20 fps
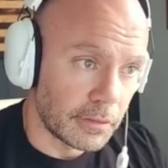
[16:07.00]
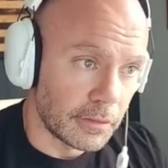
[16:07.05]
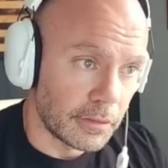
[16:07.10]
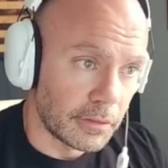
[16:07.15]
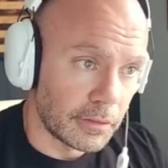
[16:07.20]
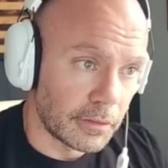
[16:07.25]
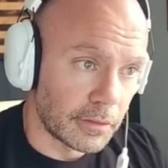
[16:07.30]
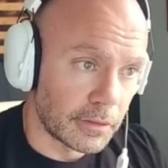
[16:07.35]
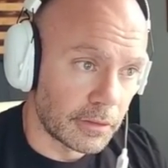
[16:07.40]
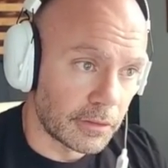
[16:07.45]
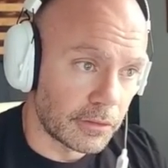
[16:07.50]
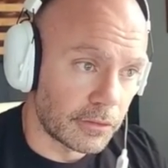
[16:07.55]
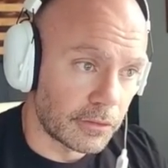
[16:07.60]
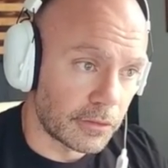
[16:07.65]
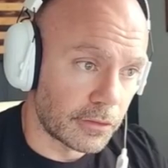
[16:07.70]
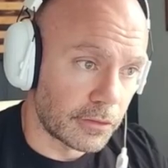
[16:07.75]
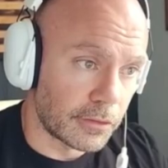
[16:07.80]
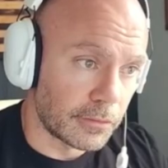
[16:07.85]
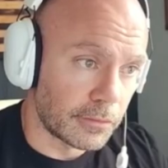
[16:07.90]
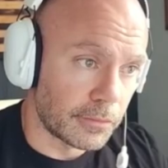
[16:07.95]
All right,
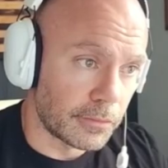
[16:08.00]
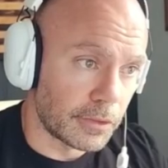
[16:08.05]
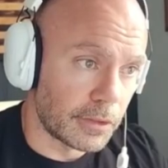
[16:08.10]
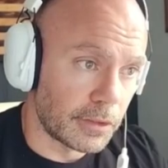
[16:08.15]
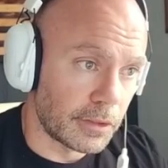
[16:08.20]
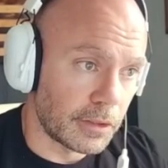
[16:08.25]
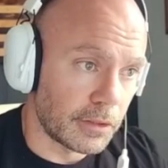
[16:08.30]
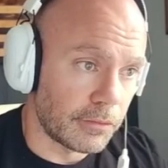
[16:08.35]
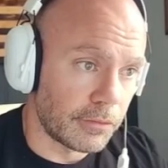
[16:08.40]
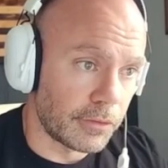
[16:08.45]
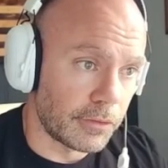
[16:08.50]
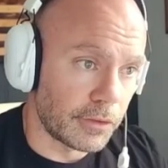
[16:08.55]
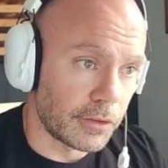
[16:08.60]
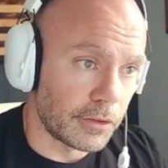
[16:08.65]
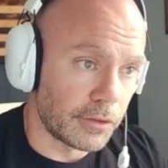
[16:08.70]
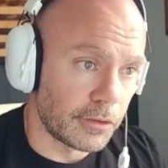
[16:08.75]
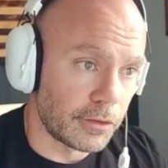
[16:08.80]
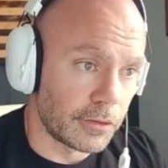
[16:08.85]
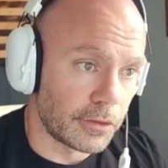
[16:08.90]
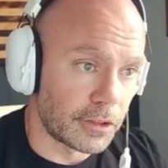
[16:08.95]
so if you're
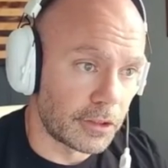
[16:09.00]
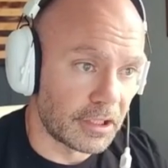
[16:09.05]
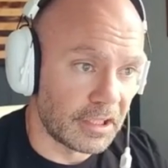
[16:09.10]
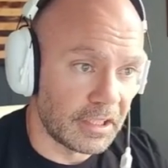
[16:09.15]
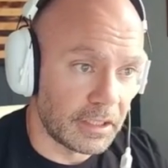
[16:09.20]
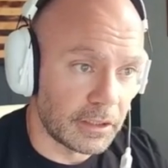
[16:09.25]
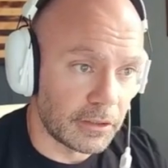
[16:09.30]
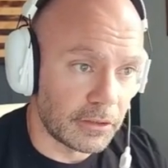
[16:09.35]
doing clean